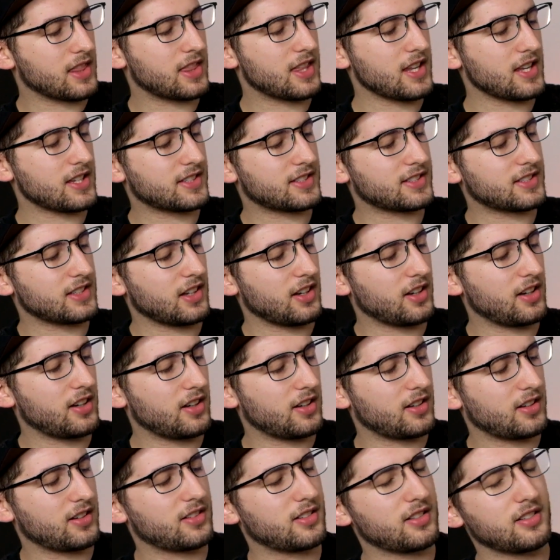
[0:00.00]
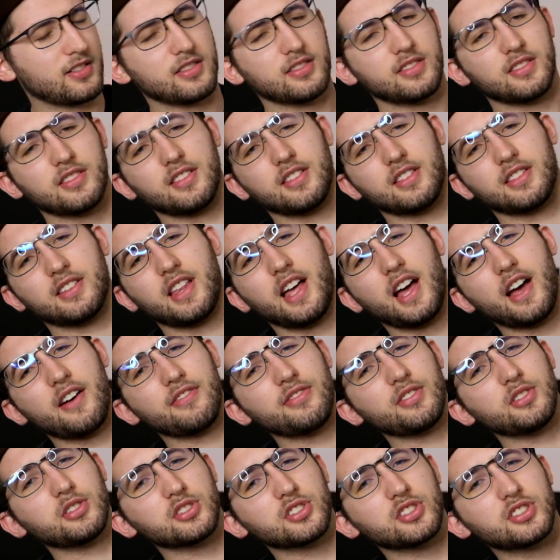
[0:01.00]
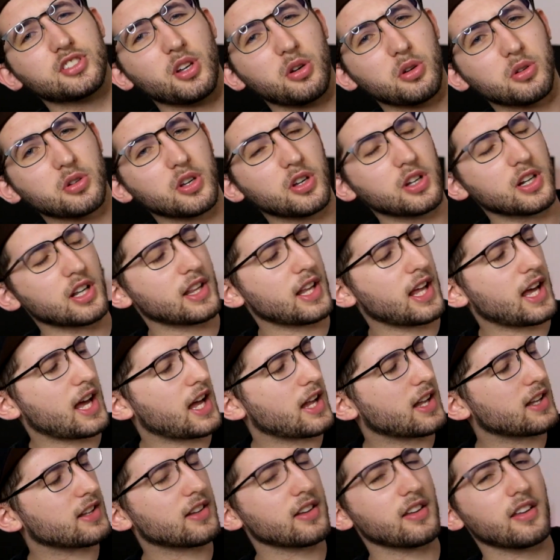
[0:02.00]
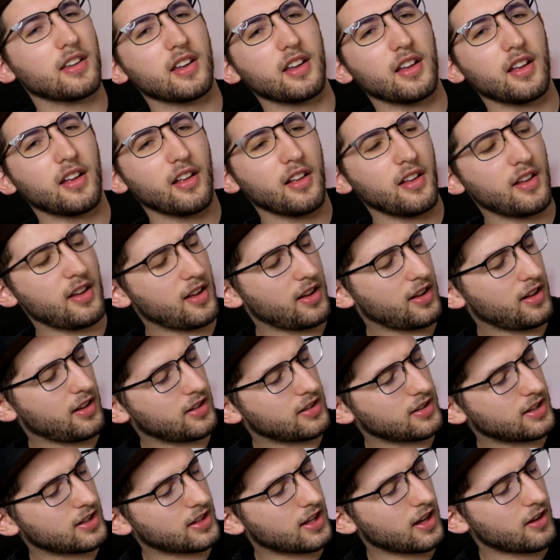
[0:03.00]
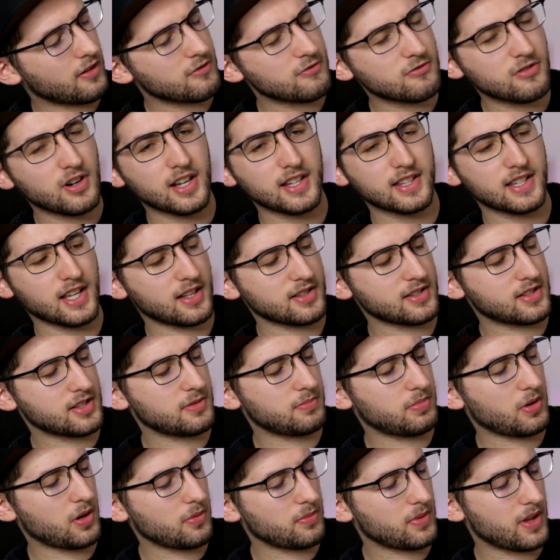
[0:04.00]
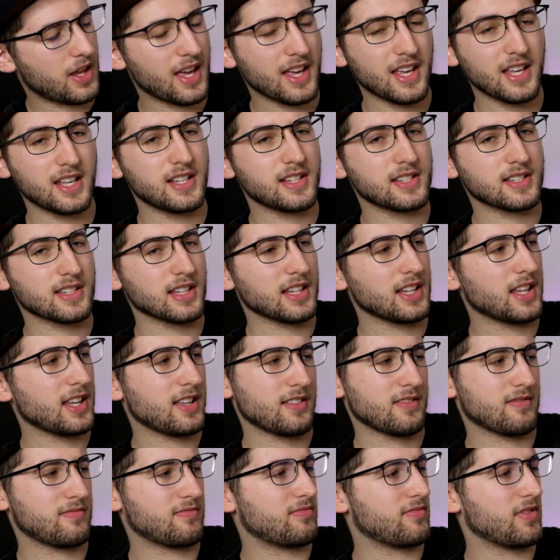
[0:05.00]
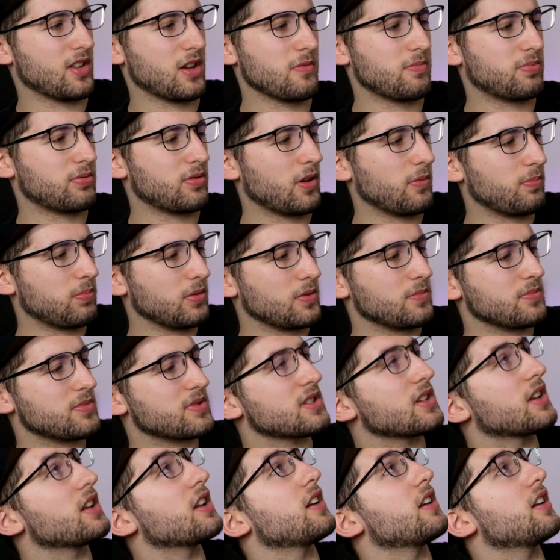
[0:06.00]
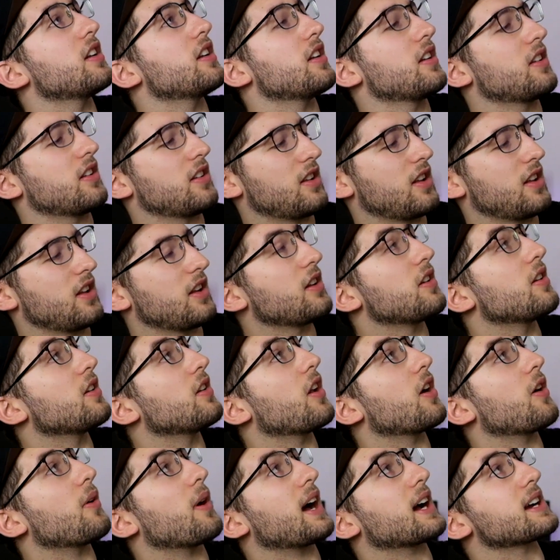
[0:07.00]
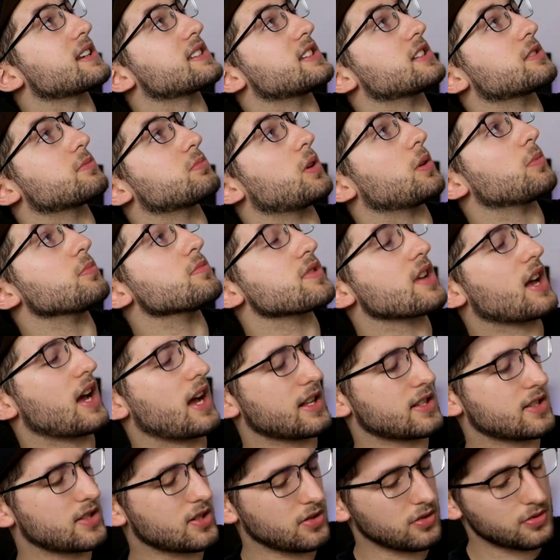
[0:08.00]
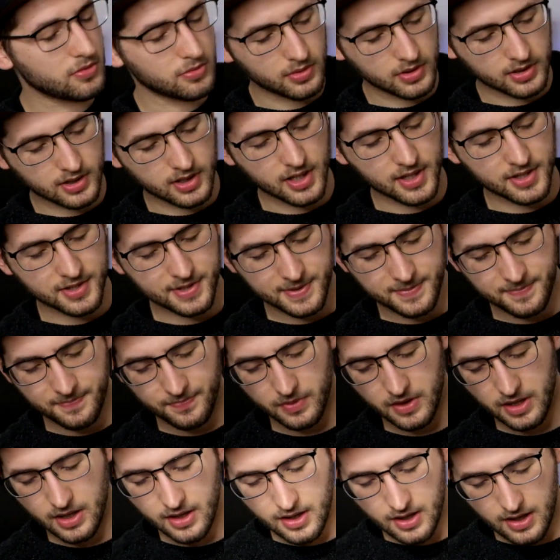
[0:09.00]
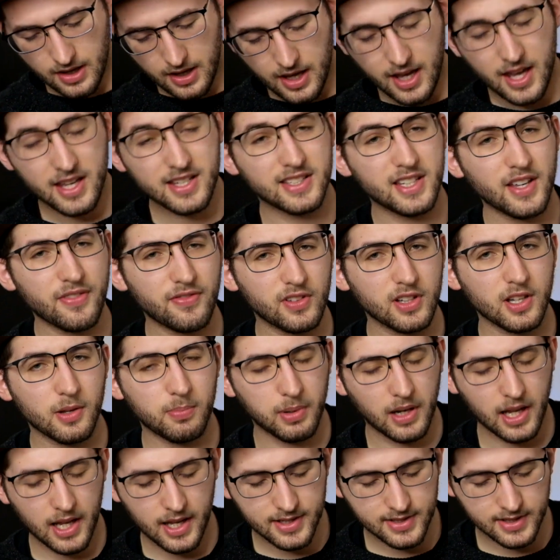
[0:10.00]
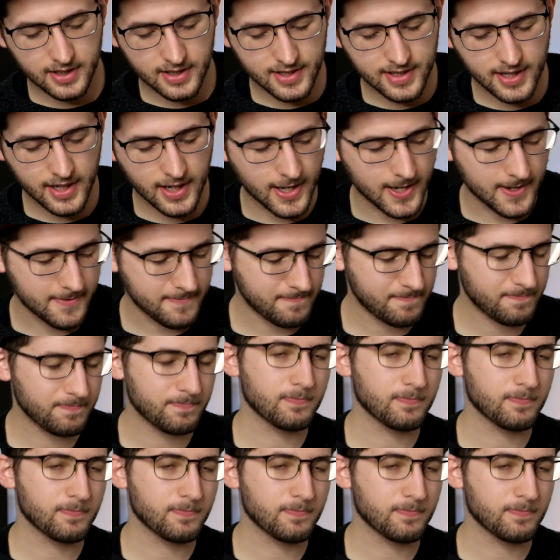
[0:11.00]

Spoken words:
this, that feels so good in the hand. You can get right down to the bottom there easily, no problems, no access problems at all with this. It's definitely a player's guitar.